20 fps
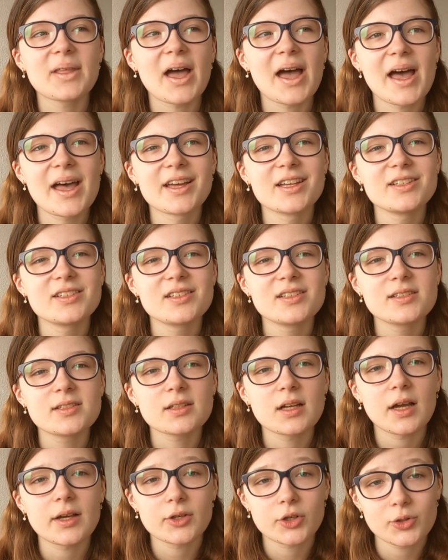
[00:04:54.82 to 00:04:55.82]

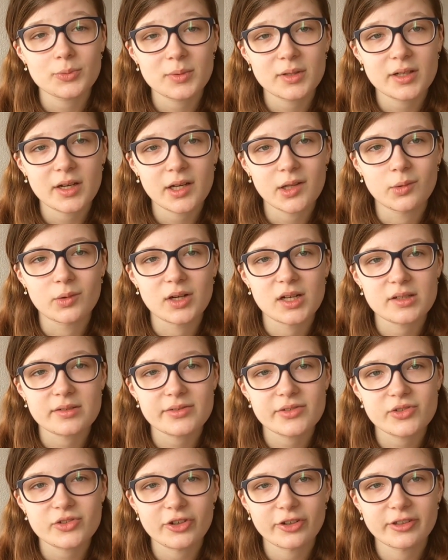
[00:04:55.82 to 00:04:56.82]
And I hope that anyone
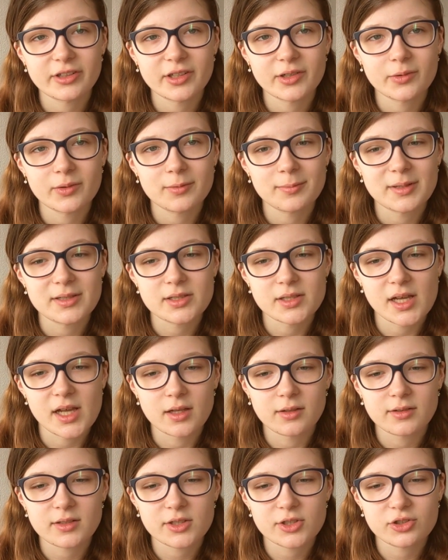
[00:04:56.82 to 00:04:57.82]
else struggling with mental
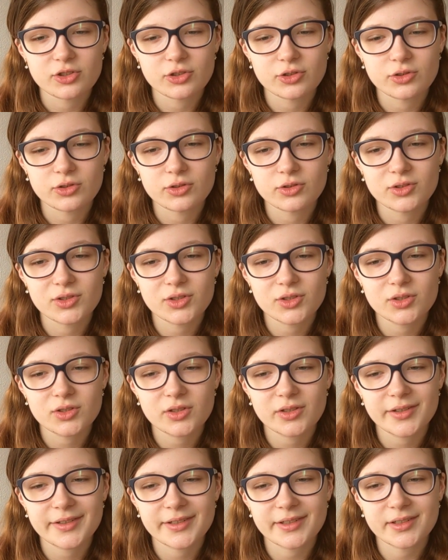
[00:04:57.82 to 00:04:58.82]
health issues
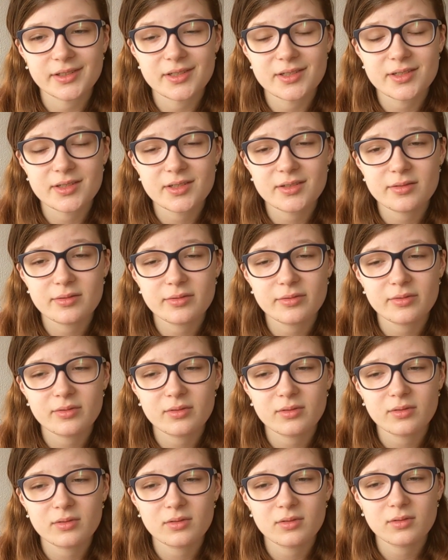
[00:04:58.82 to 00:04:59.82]
is
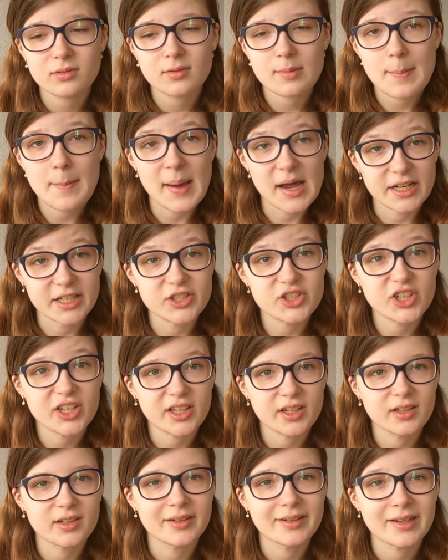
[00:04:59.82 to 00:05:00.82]

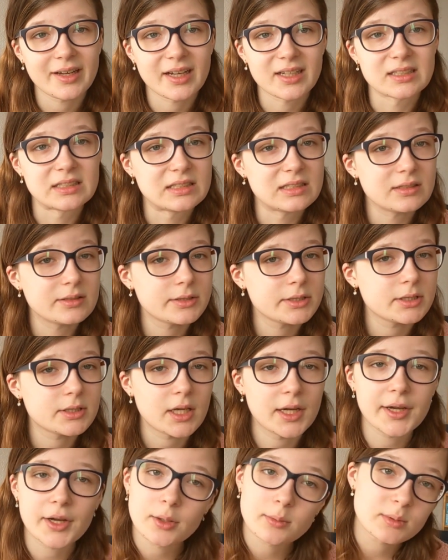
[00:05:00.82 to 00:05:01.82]
managing, and
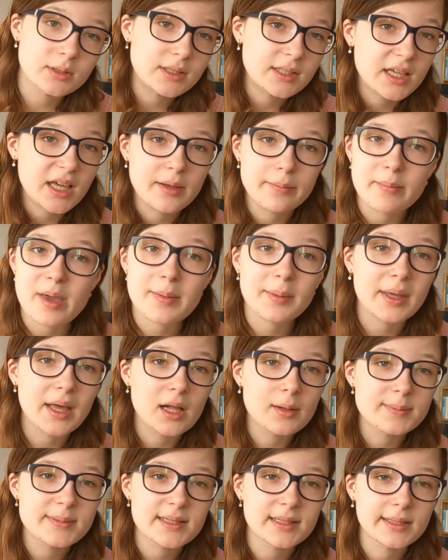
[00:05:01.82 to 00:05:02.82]
I hope that the game maybe
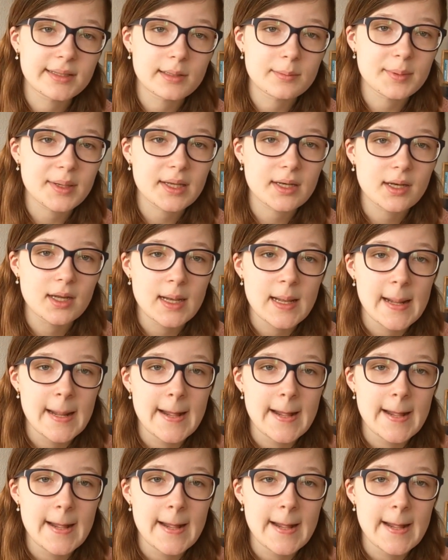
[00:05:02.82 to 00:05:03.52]
helps a little bit.